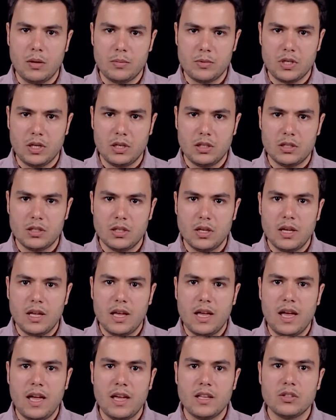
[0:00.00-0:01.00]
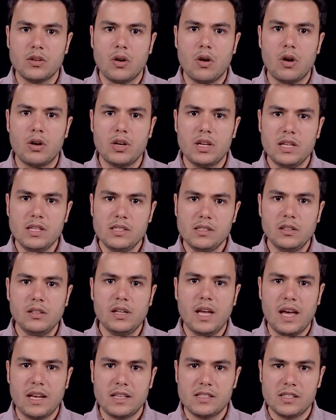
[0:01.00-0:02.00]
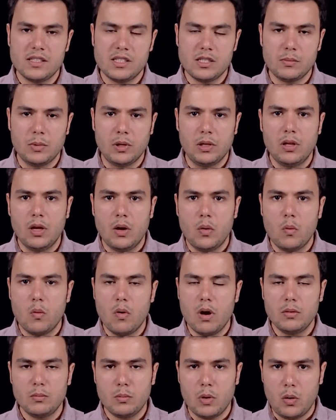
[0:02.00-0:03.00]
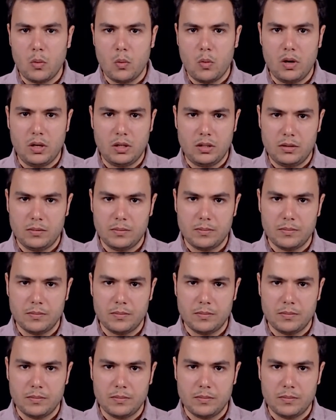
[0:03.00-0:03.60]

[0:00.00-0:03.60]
object and are easily accessible one by one.